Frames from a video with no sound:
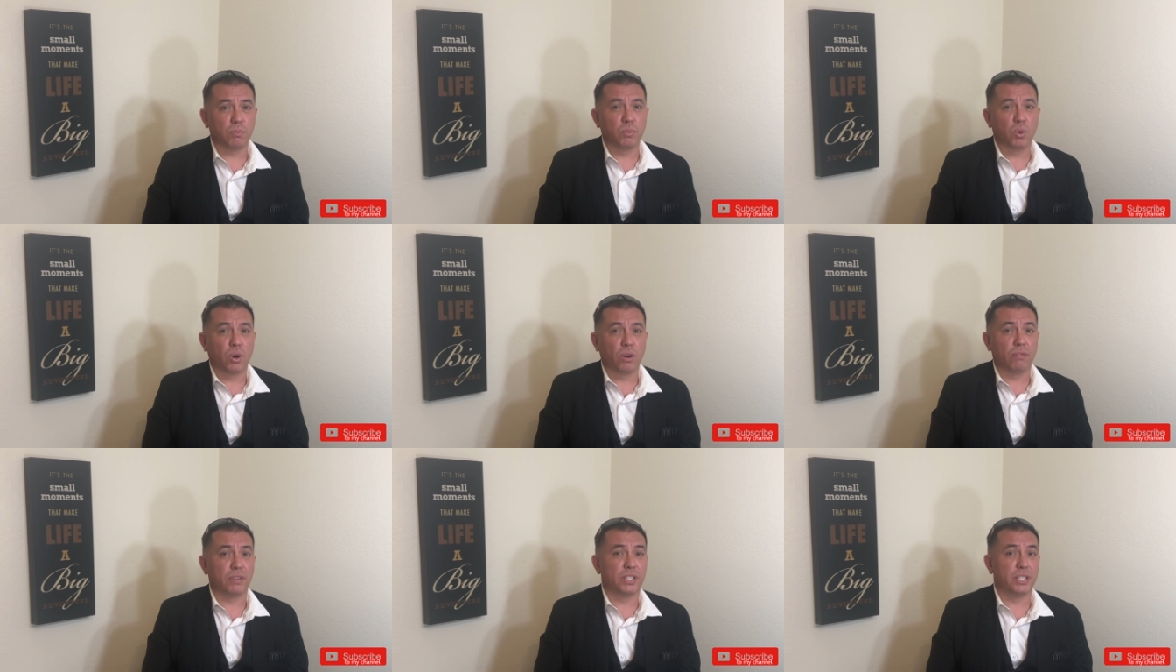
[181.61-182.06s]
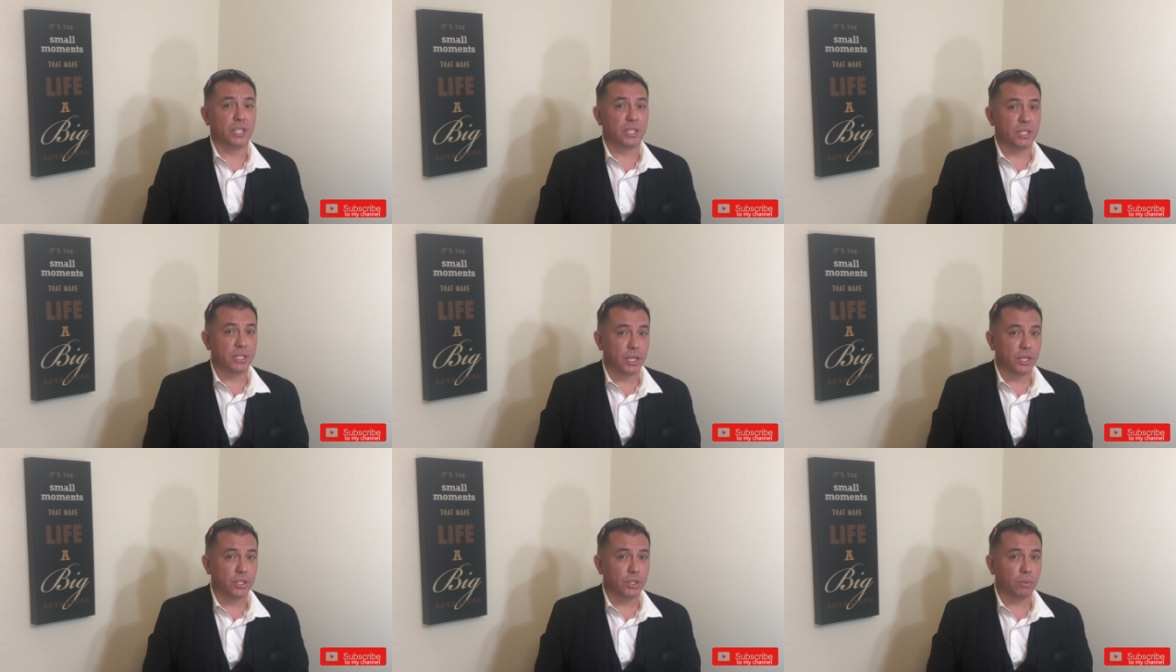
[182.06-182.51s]
more of a
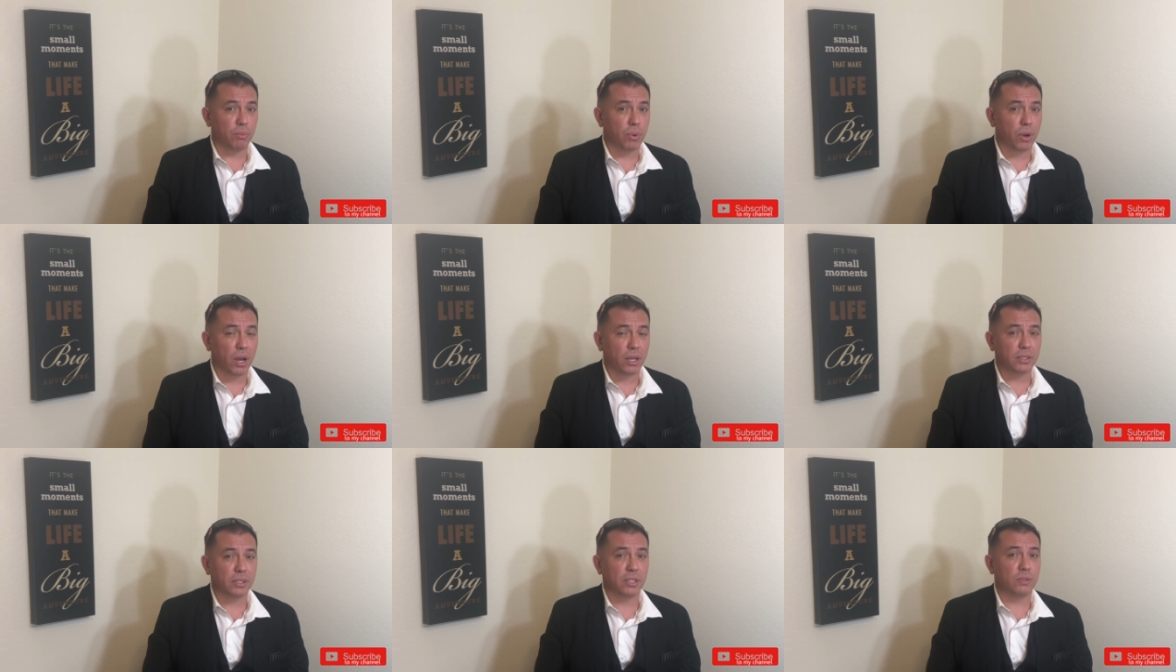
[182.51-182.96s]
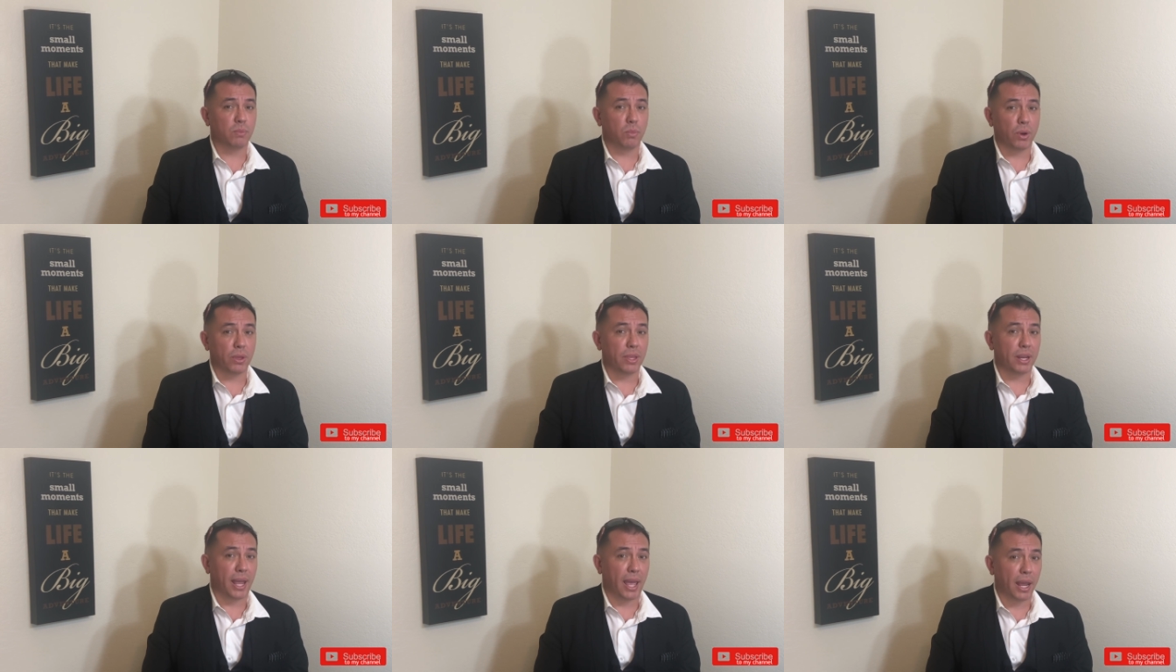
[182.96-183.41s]
decision process
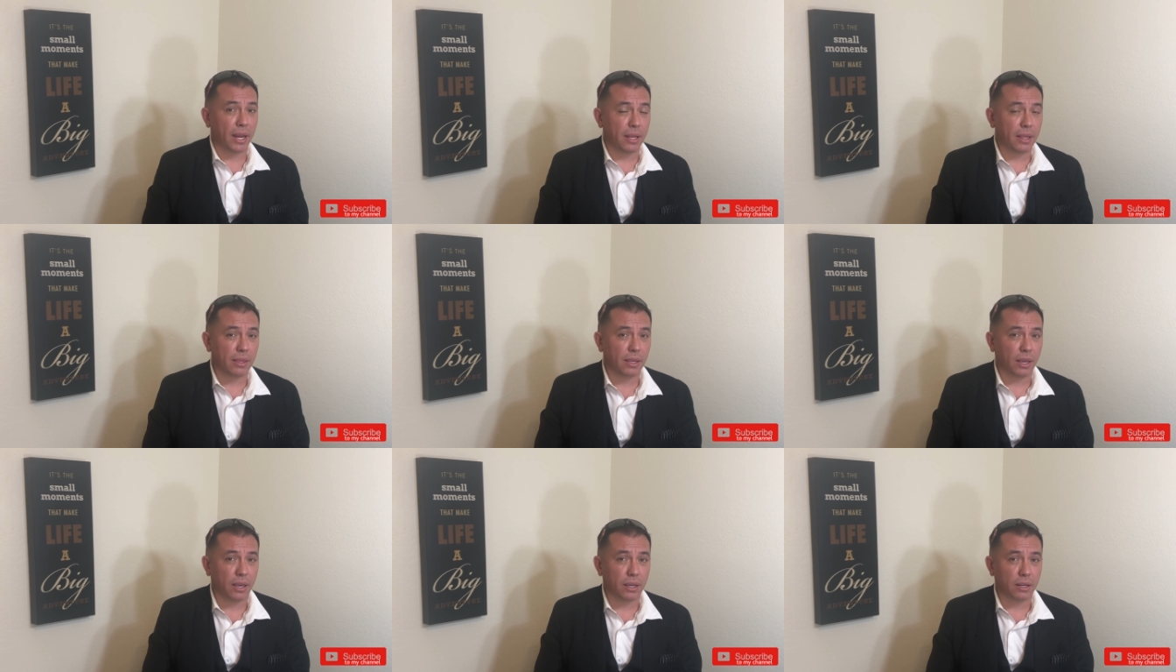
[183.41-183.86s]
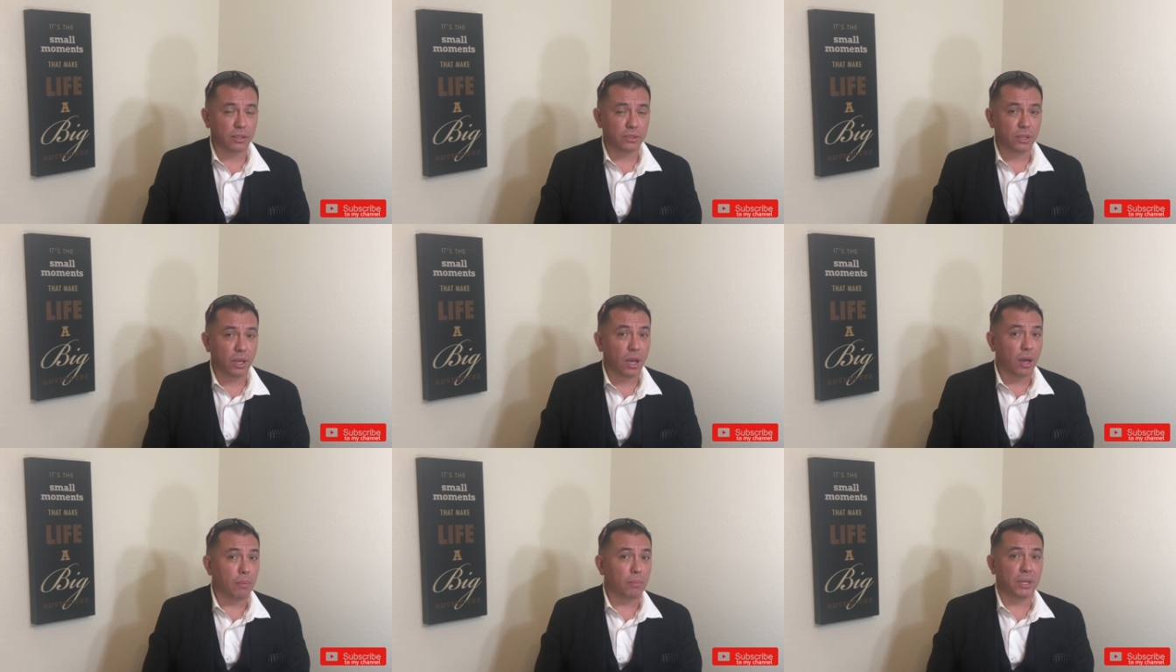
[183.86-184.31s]
more than anything else,
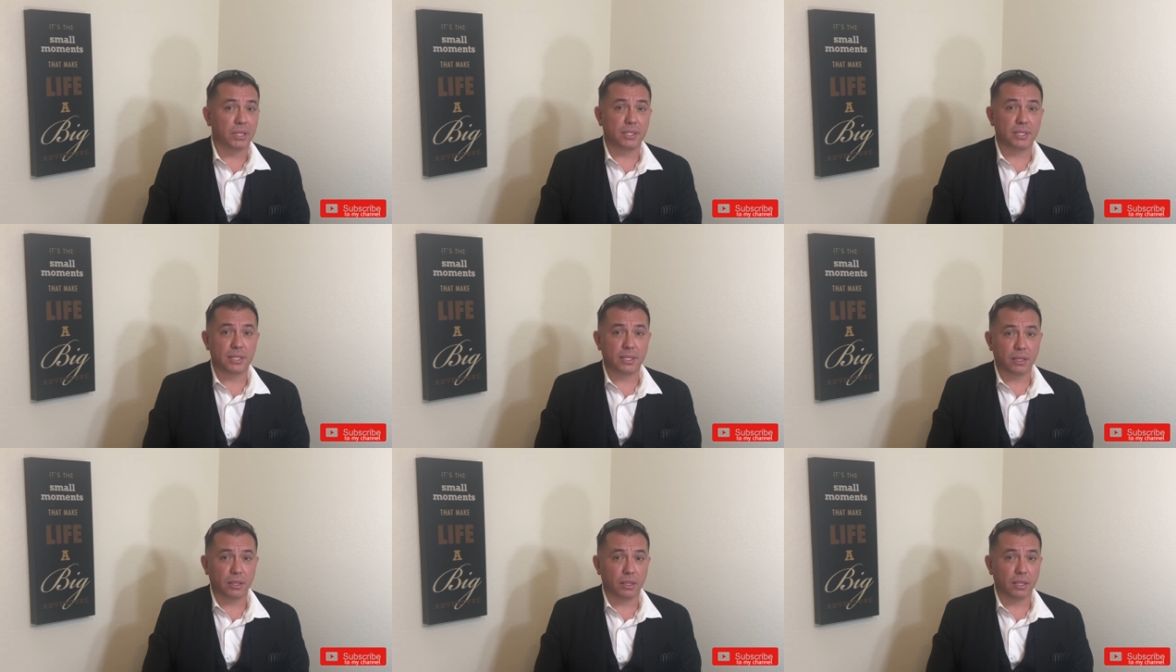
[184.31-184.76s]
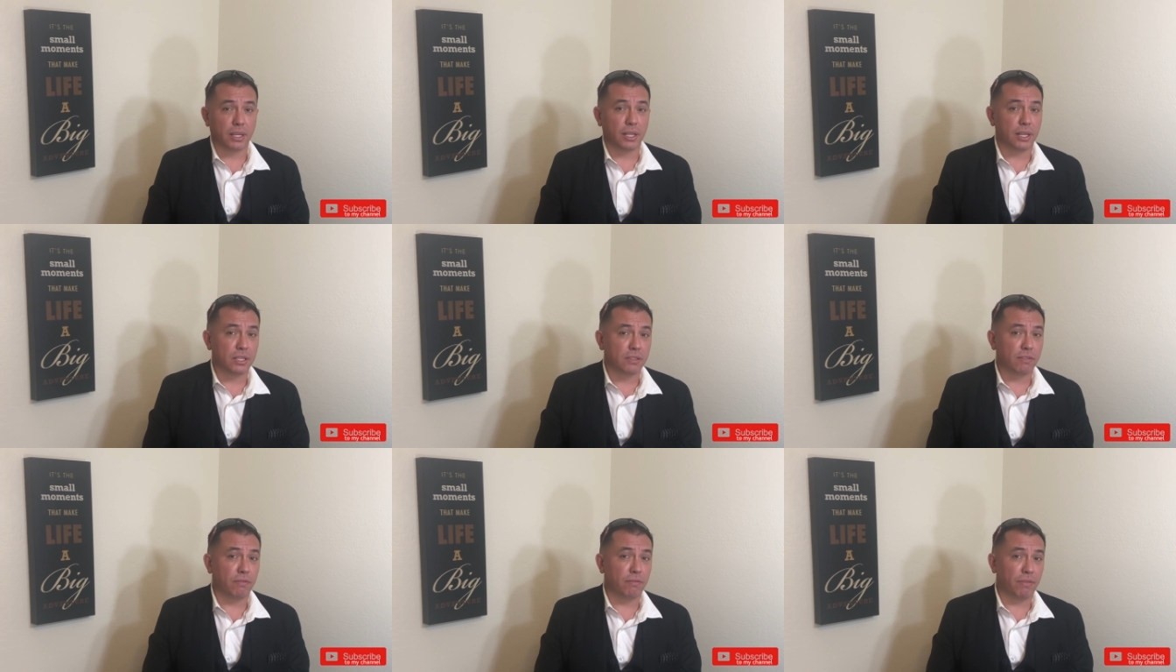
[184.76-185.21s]
but still it
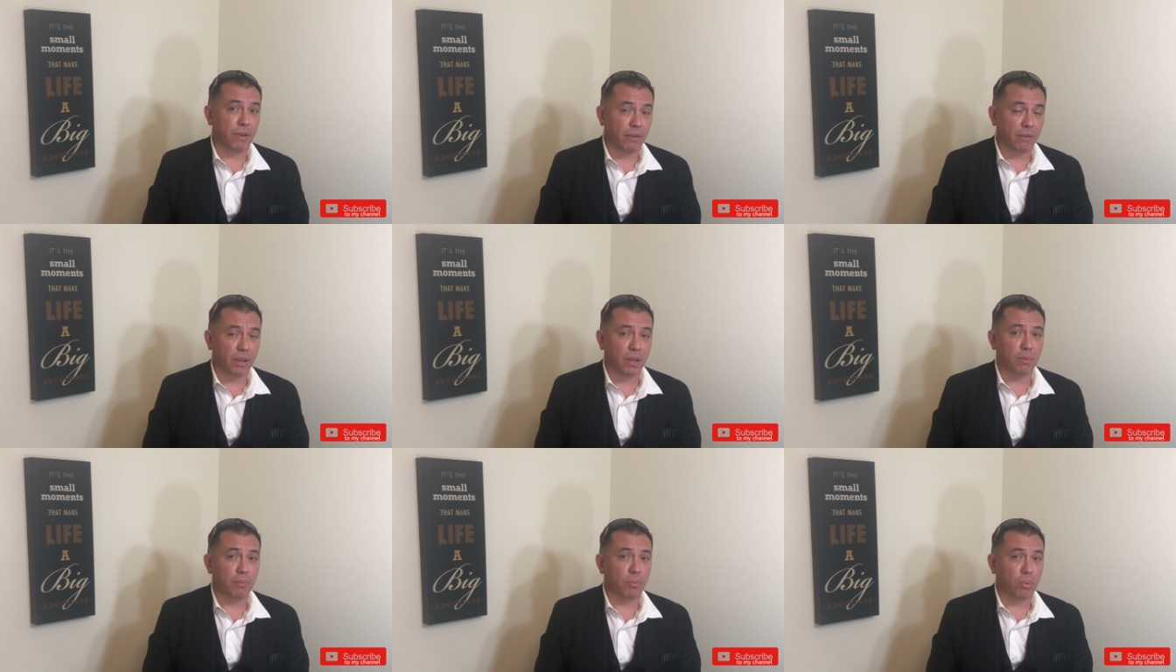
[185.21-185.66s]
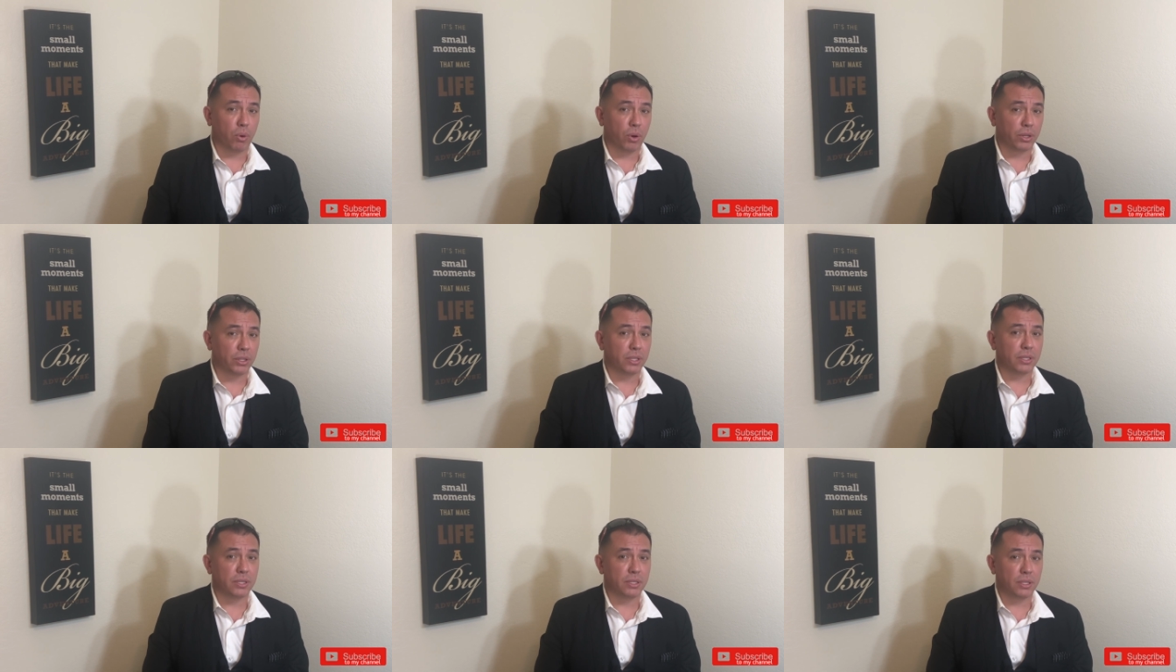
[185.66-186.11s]
is a very
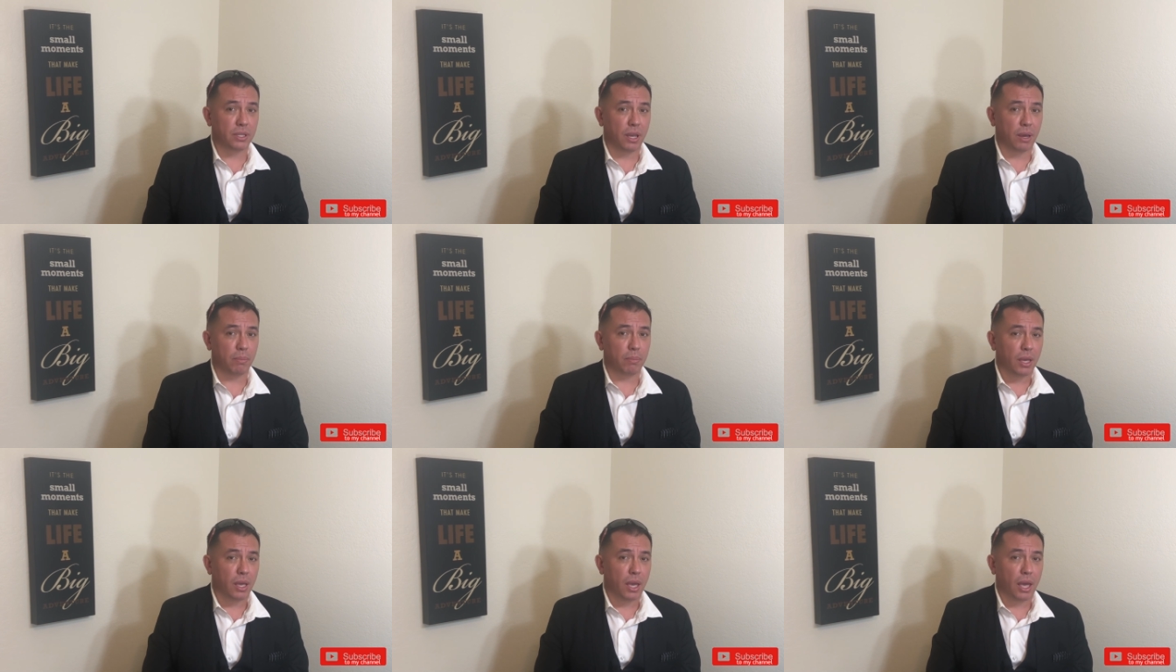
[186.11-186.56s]
important step.